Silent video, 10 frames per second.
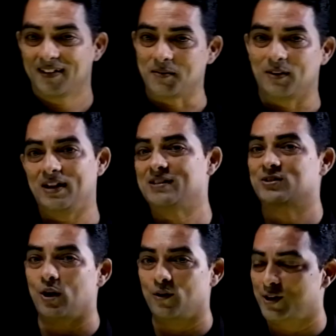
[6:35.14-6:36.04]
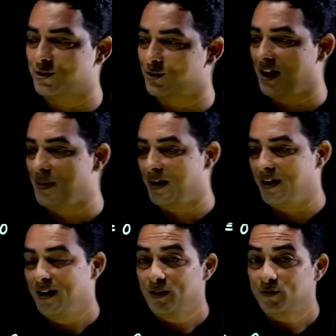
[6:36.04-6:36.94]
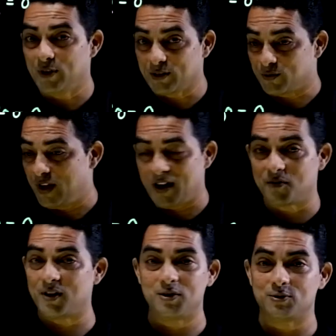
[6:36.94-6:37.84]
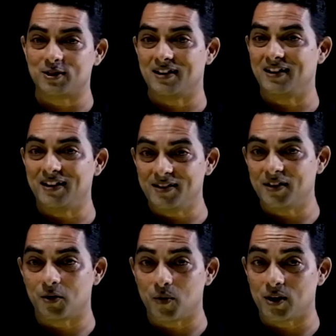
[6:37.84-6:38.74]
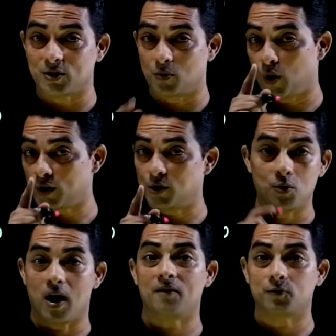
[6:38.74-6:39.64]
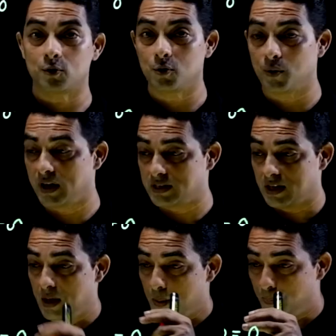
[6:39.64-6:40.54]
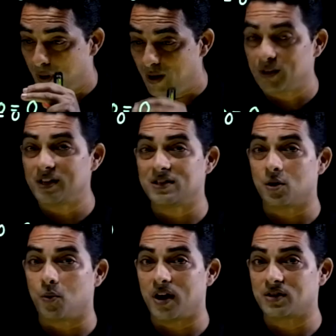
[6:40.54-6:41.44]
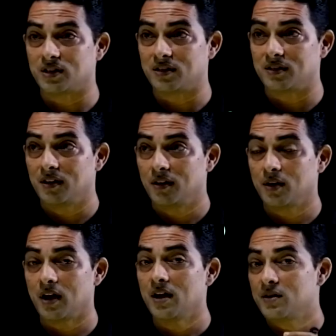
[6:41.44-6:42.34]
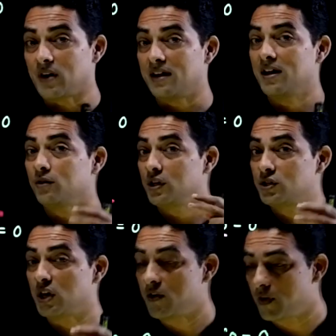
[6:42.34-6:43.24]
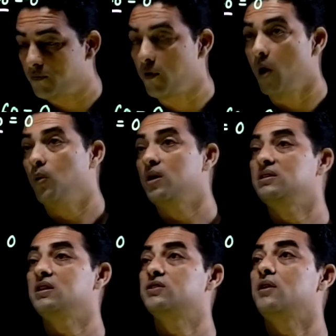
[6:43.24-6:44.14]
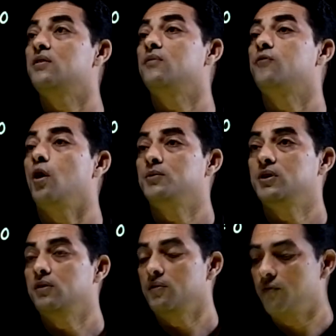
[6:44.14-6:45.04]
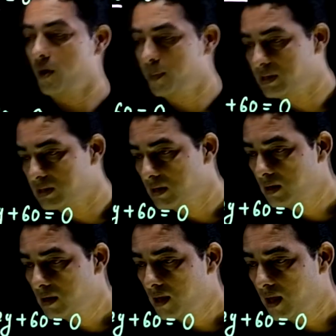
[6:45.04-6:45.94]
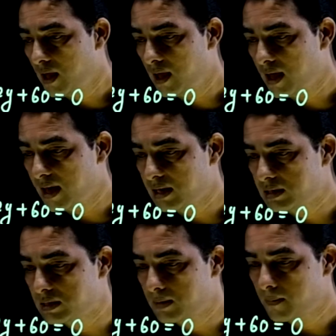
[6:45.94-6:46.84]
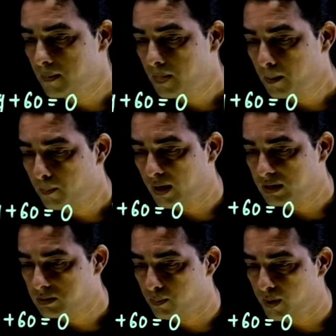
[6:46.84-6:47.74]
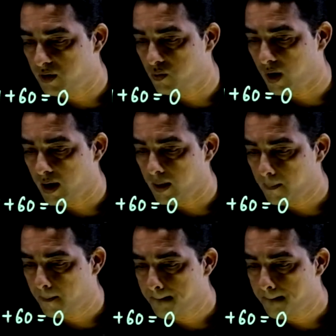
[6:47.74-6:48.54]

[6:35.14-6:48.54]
come on, let's solve it together. First, whenever you see a linear equation, what you have to do is, below this equation, okay, write down the general form. What is the general form? General form is ax plus by